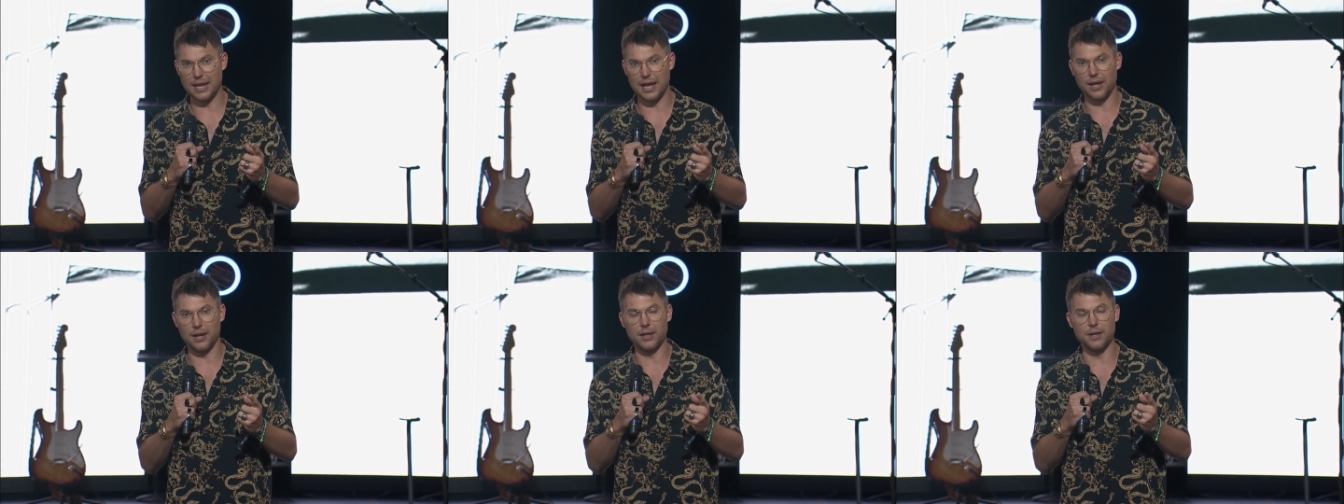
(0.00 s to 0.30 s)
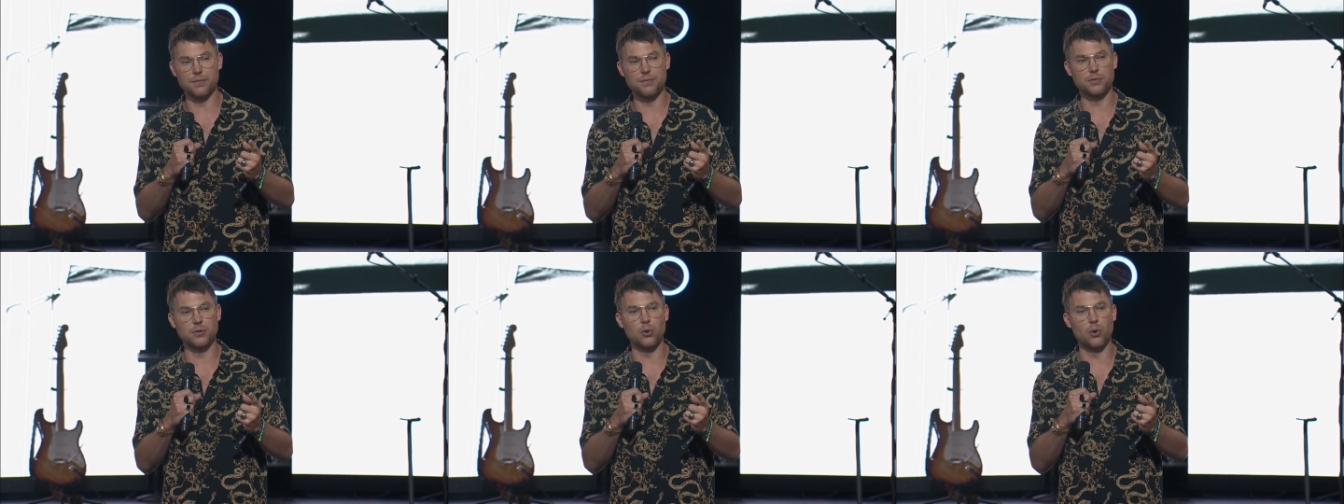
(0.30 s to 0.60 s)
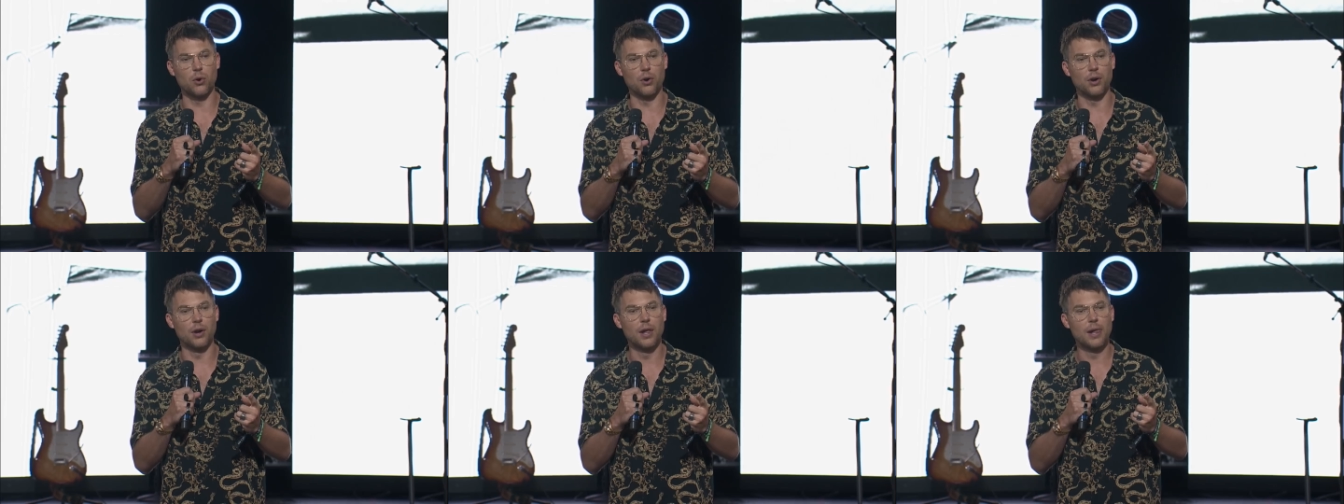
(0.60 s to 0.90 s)
Now, if
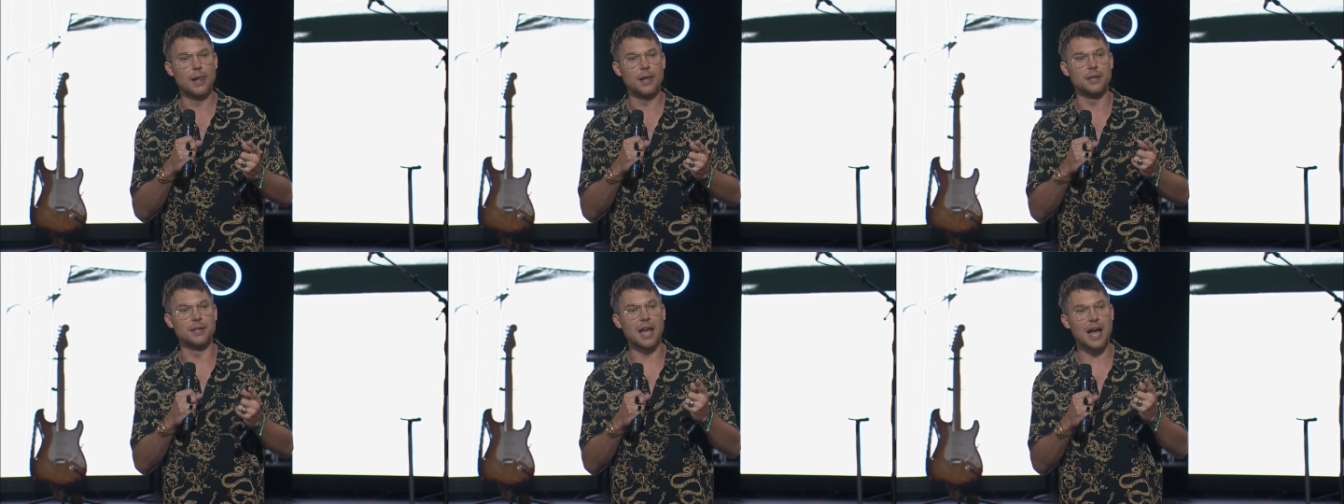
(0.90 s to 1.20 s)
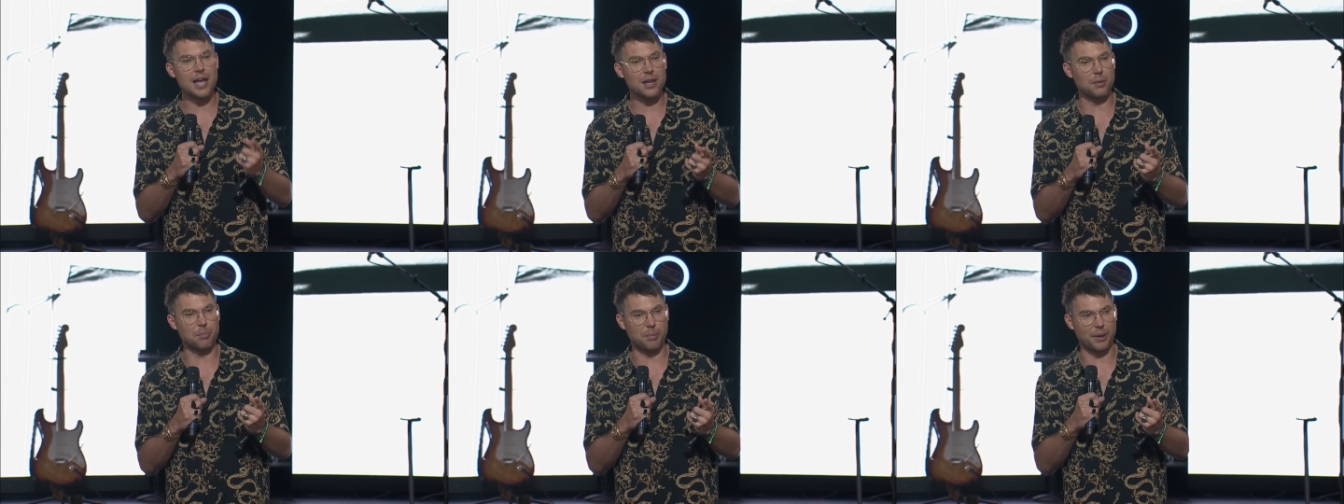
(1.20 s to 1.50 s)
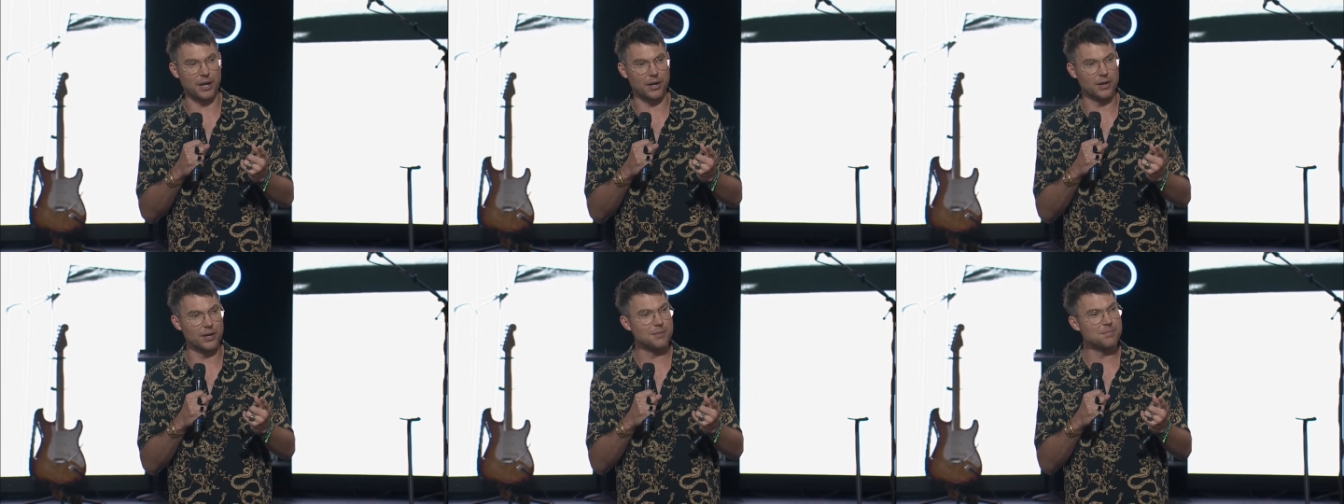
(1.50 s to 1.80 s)
you're not a
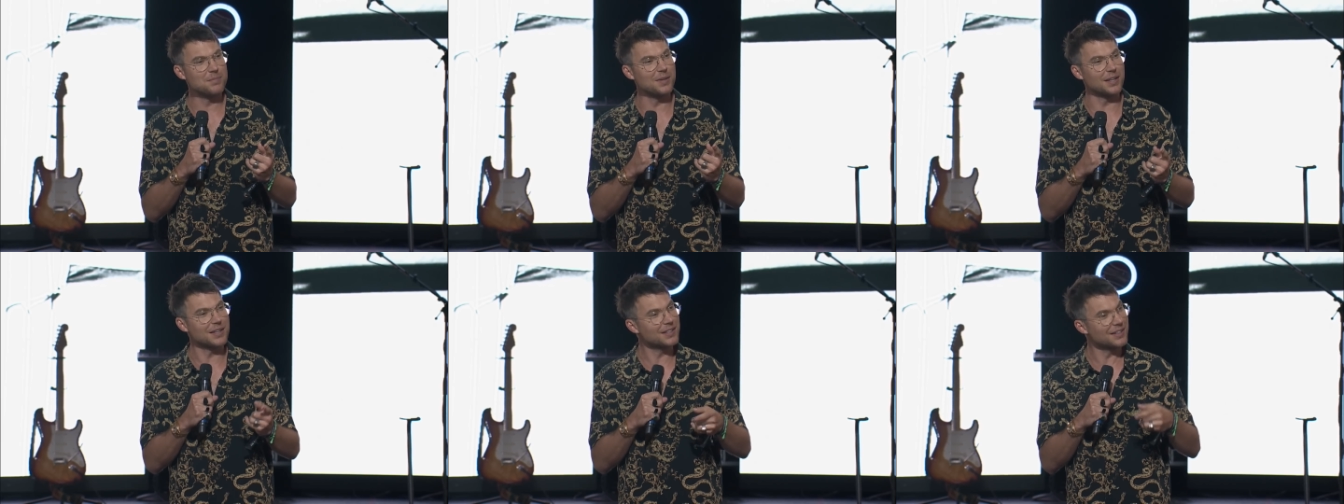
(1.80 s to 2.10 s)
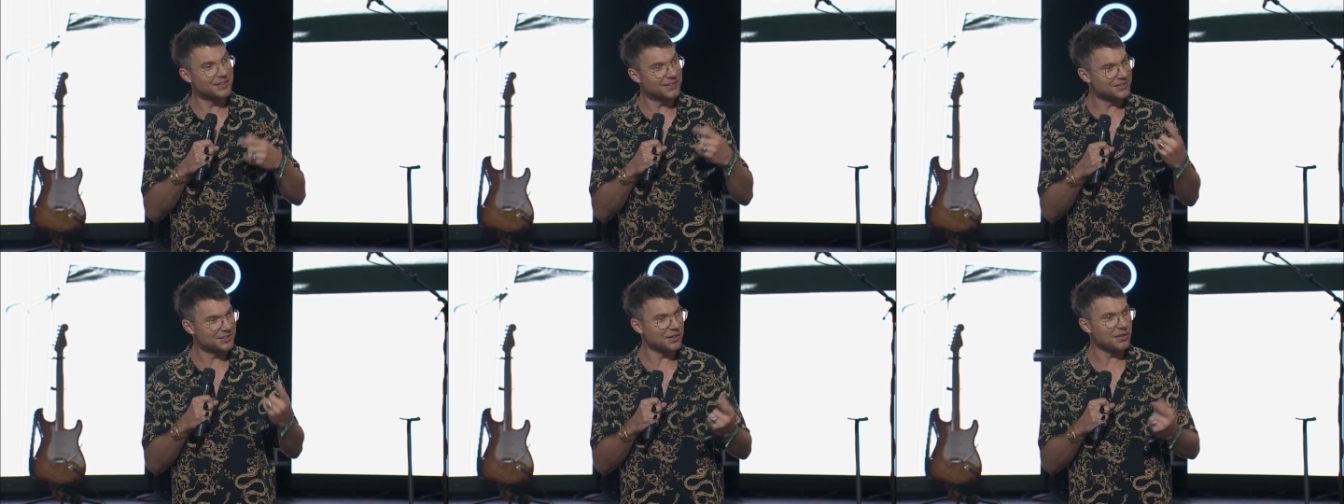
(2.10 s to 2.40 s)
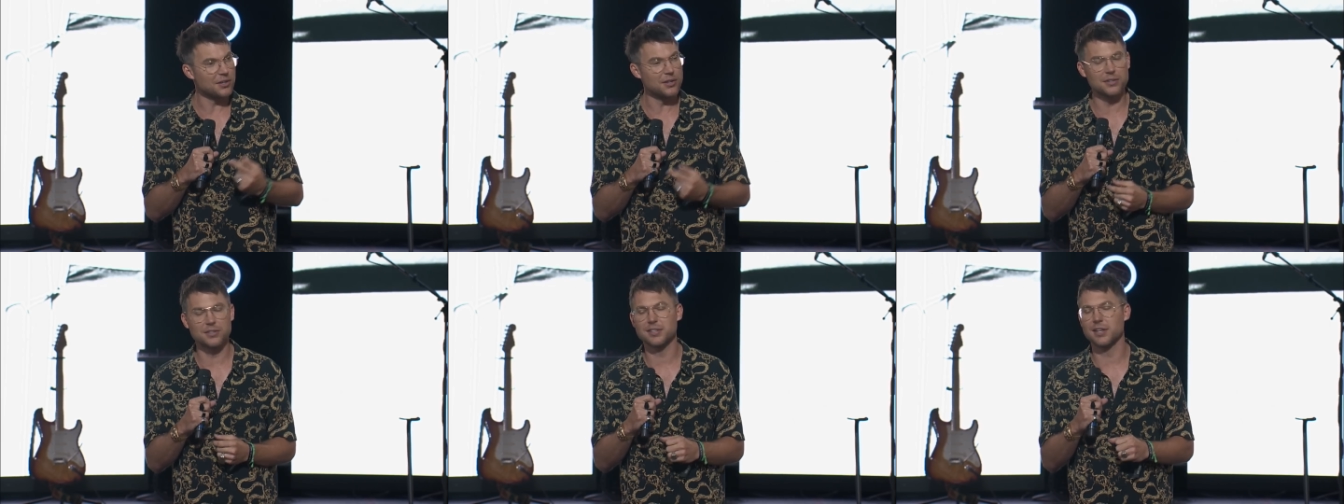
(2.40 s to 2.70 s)
parent, uh,
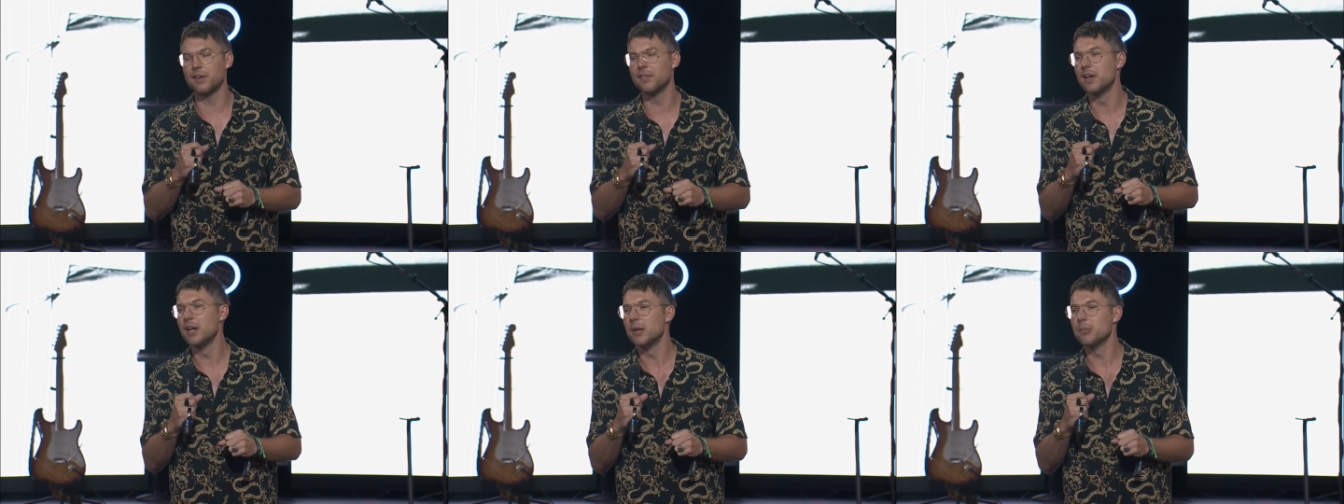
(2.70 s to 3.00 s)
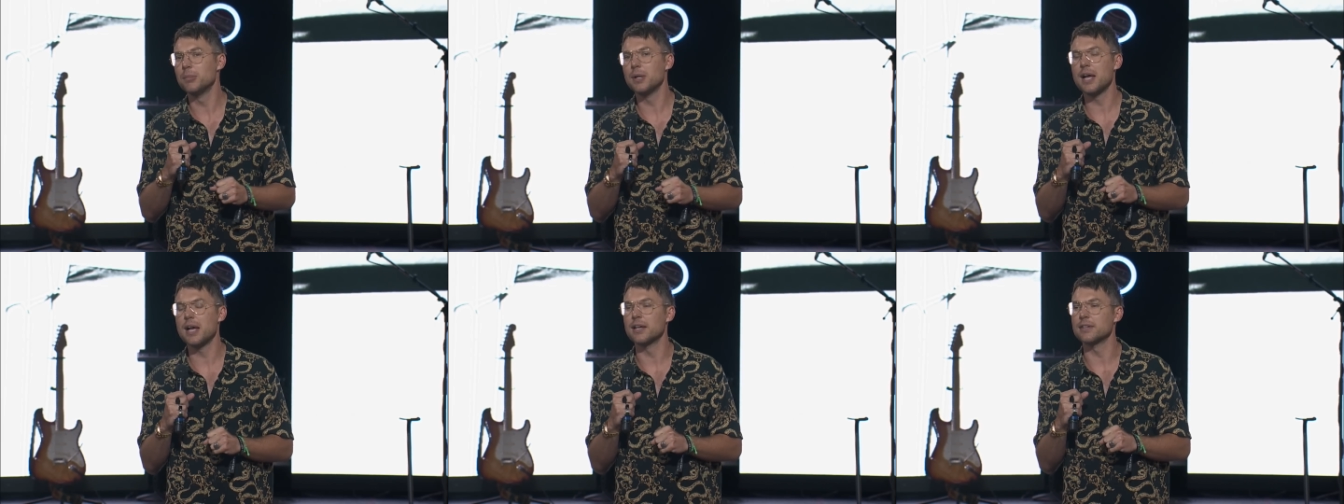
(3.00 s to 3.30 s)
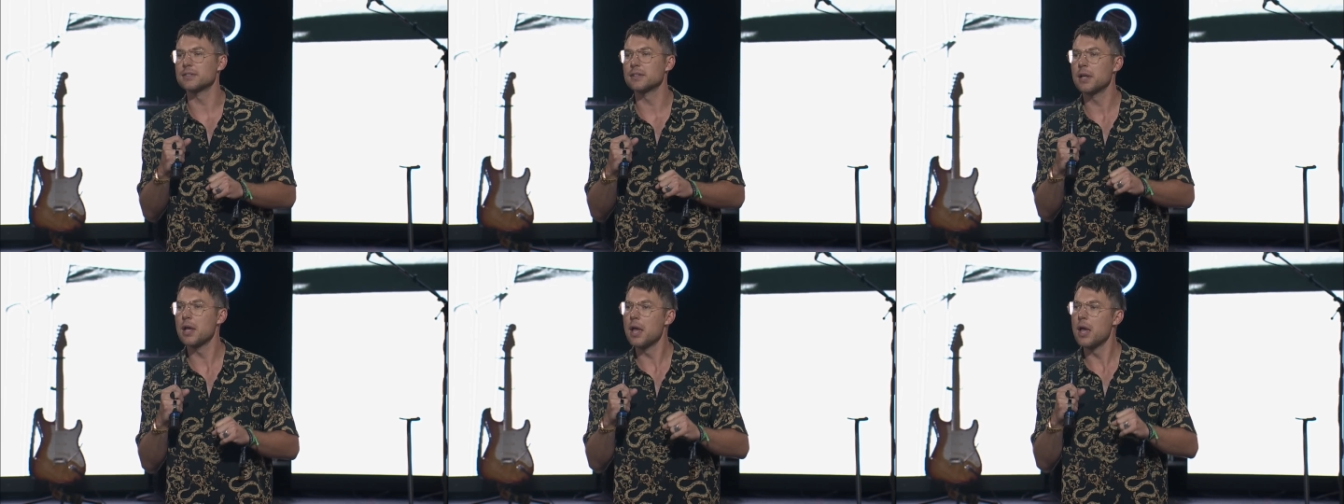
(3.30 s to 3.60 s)
consider yourself
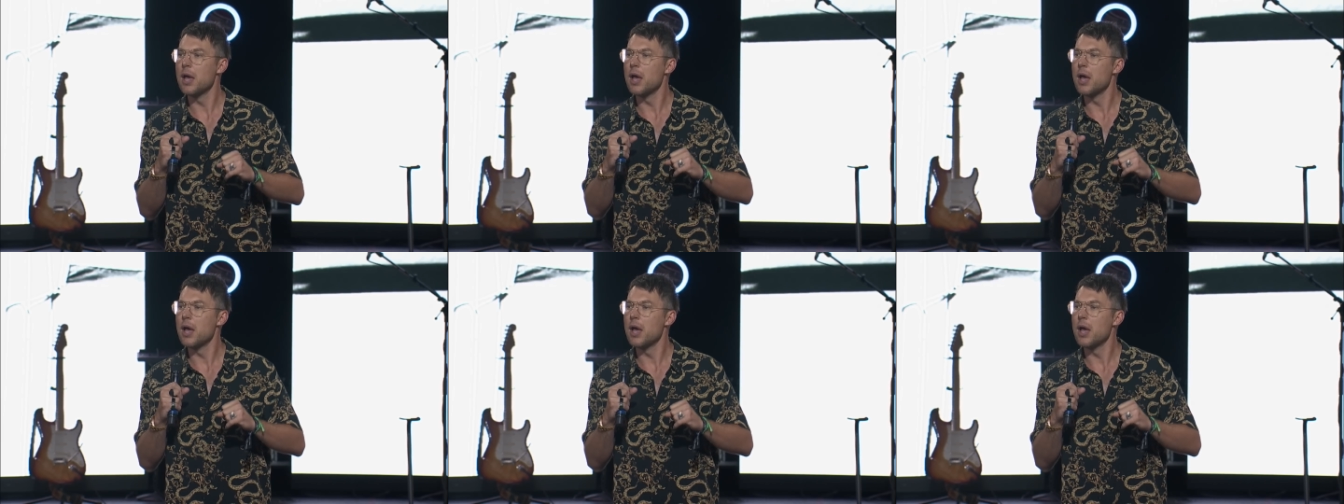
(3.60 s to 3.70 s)
blessed.